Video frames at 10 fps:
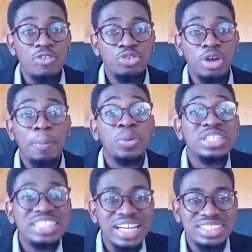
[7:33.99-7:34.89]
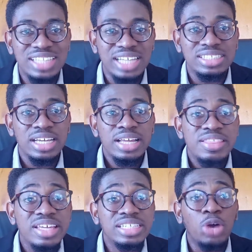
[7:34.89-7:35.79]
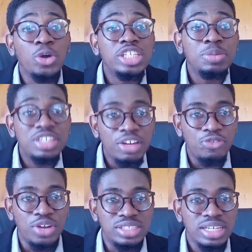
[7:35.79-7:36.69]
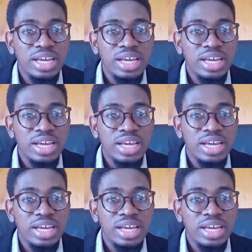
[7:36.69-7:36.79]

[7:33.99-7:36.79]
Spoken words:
You can project that things are going to be different.